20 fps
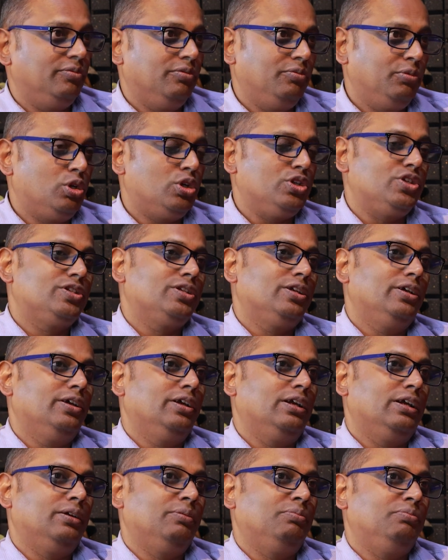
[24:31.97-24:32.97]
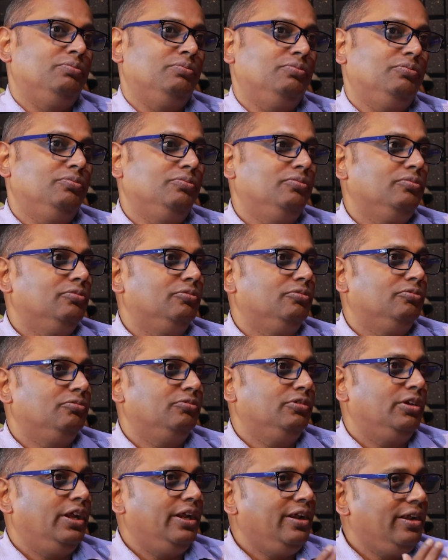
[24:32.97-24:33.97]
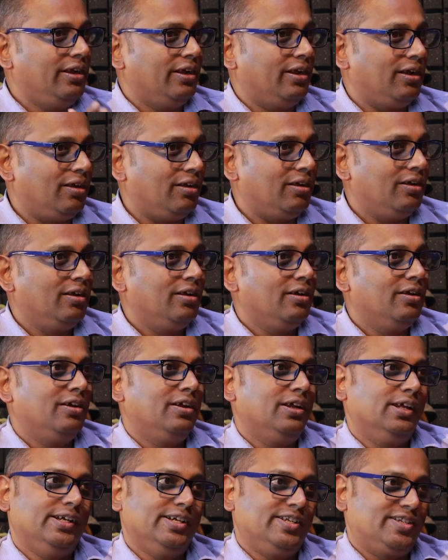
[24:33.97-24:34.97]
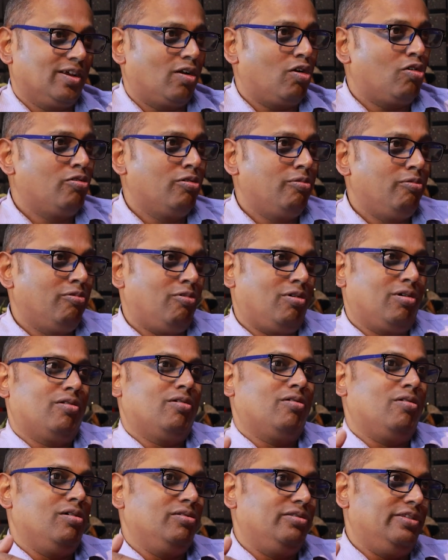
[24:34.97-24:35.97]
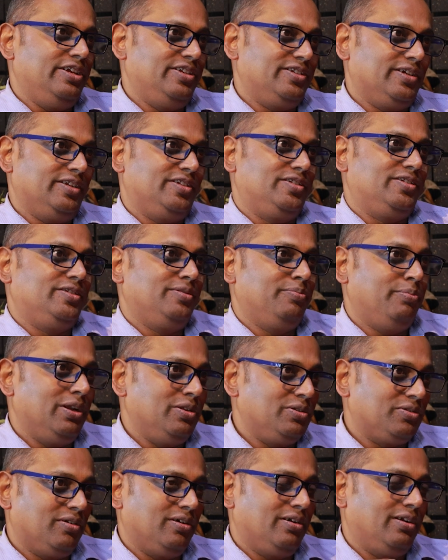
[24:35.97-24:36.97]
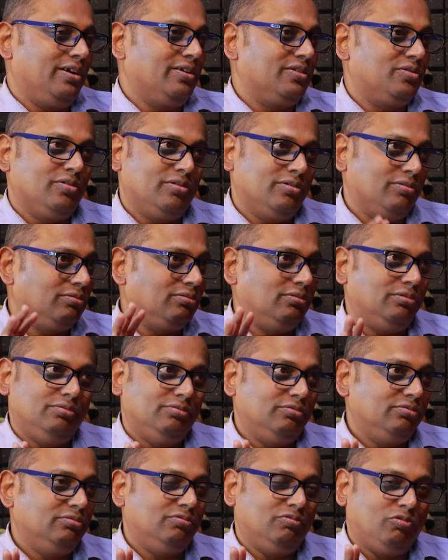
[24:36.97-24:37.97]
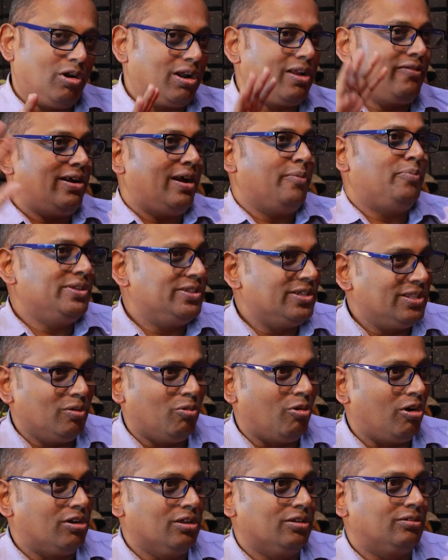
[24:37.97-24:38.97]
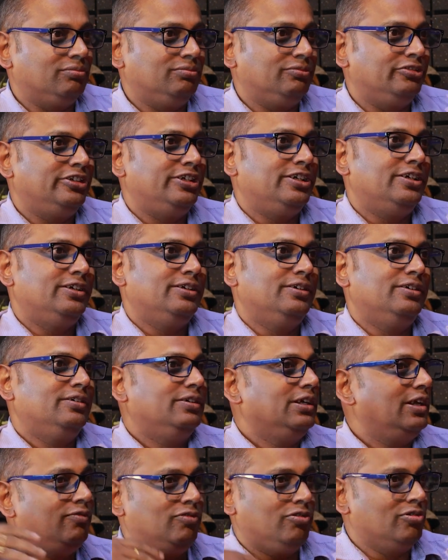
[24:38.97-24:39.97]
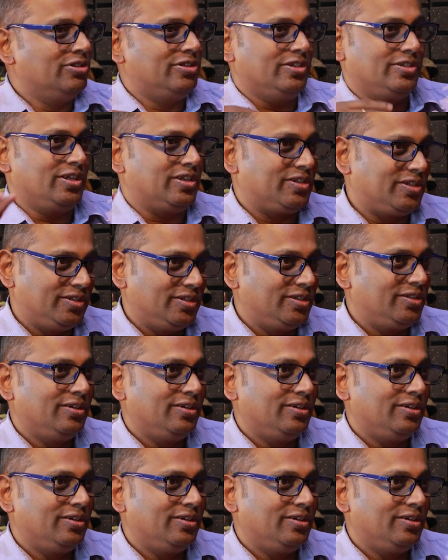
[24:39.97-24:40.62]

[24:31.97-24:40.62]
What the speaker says: Because India is surrounded with water on all three sides. So whatever happens in the water influences us.